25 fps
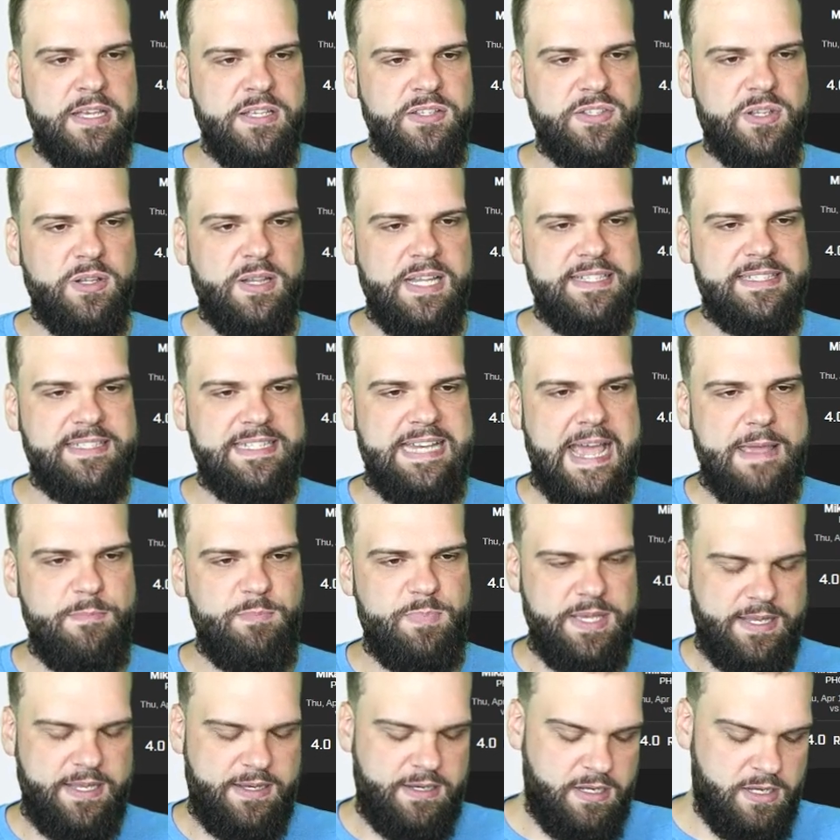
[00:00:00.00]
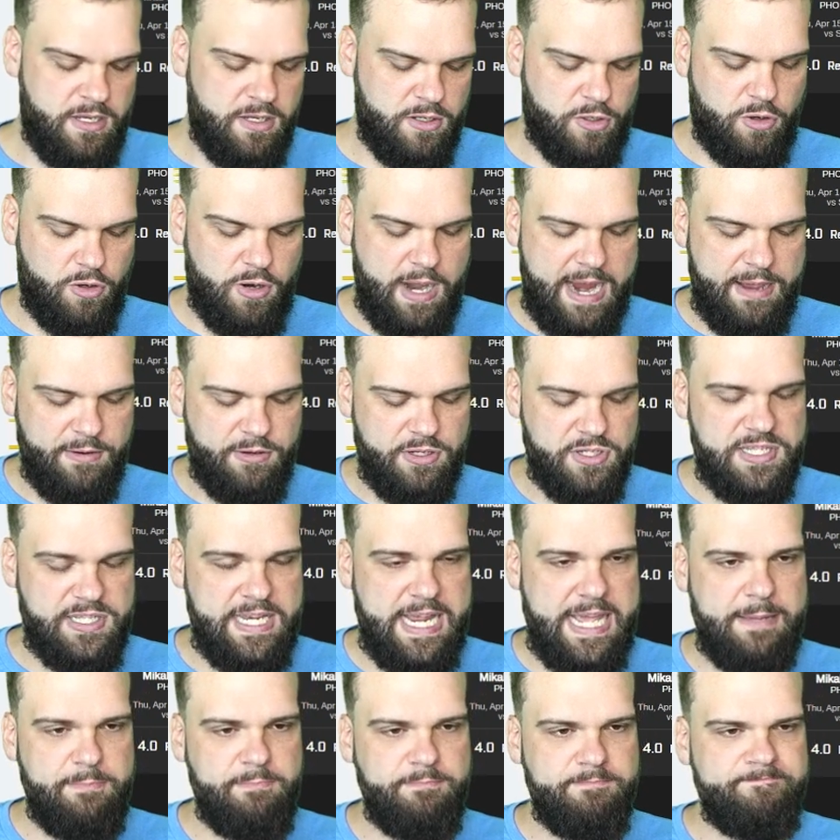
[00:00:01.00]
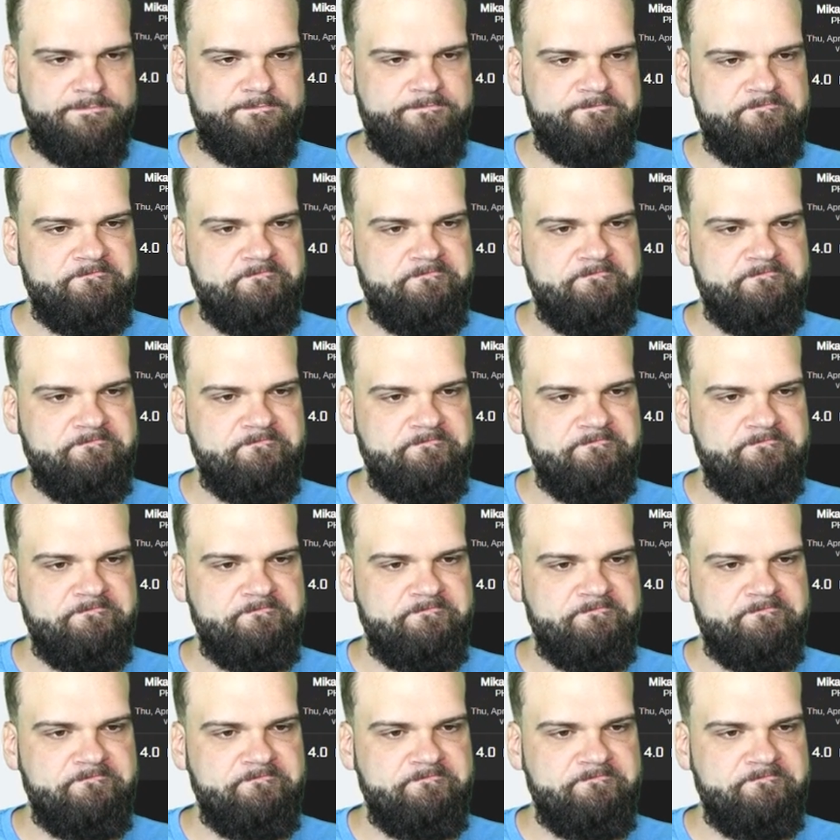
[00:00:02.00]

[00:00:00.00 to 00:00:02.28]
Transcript: So let's type in Crowder's name.